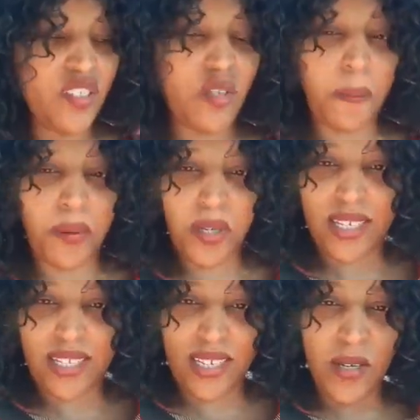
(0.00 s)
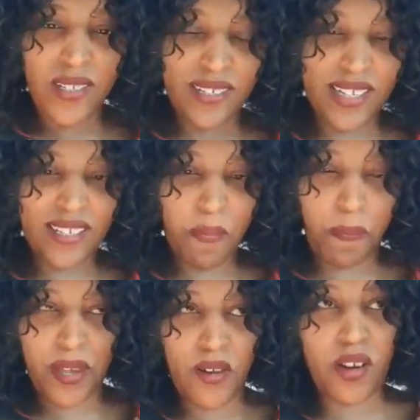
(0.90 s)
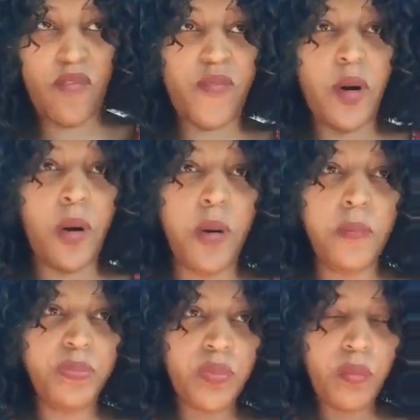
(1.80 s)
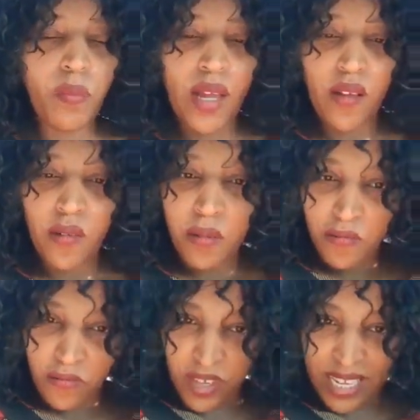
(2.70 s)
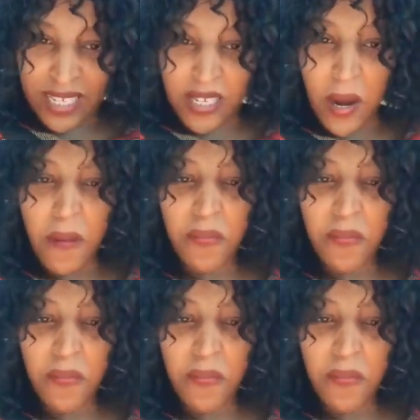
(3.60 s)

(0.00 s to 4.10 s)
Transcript: to produce this beautiful video.